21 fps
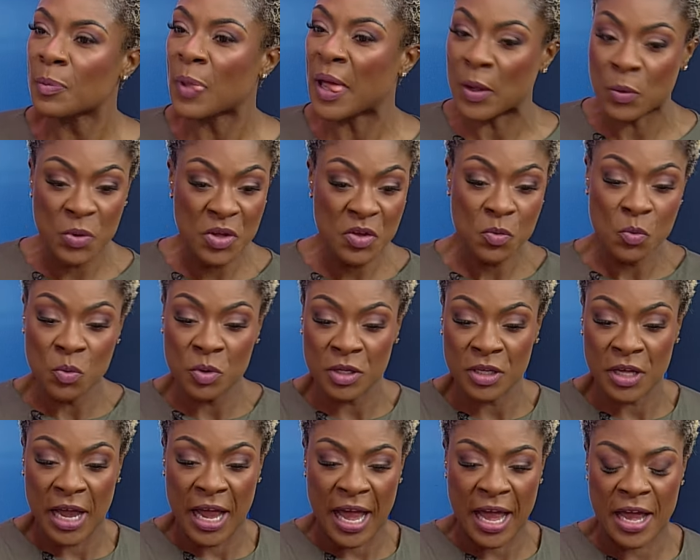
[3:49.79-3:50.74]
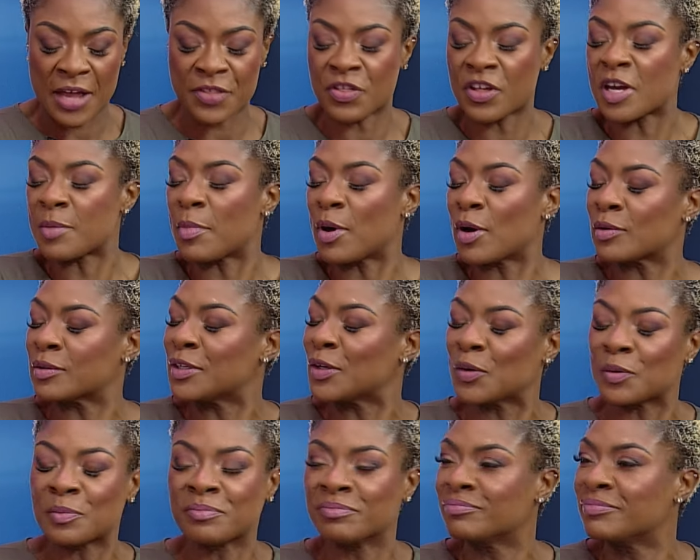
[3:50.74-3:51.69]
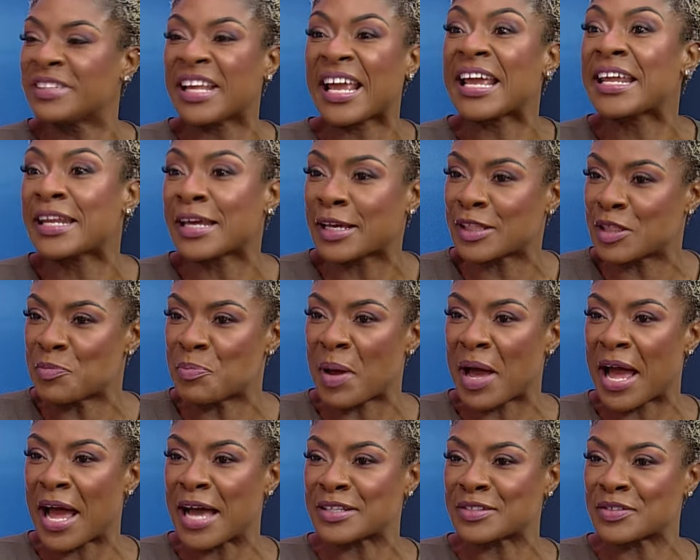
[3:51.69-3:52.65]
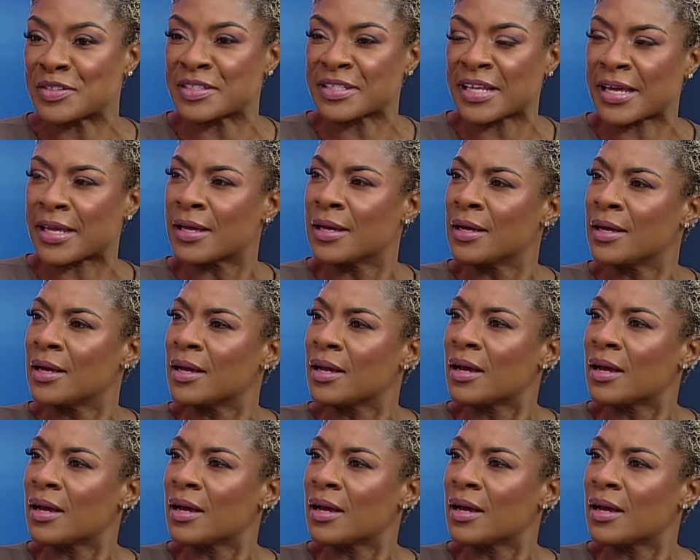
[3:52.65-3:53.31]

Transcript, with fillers: Like we, I think about you know dating in the past, and it's like,